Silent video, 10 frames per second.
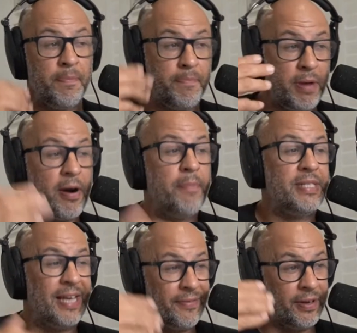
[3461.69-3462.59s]
Merab
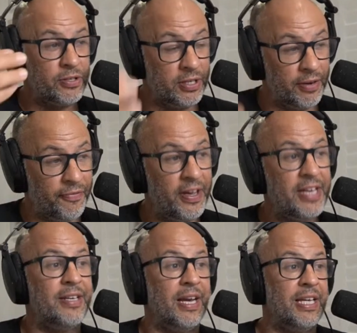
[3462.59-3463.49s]
is having to
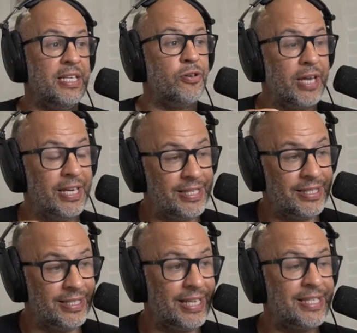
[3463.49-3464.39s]
defend and he's not getting to
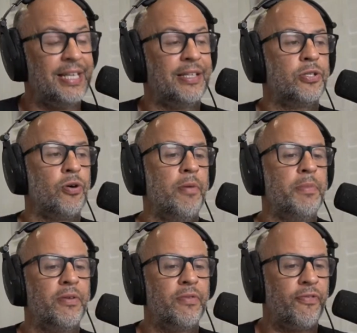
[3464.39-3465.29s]
dictate the
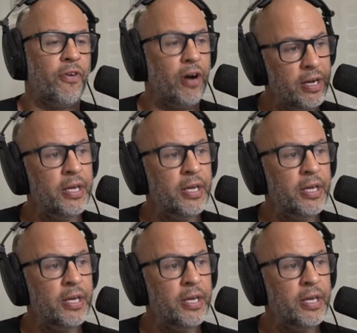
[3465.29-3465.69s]
timing of the fight,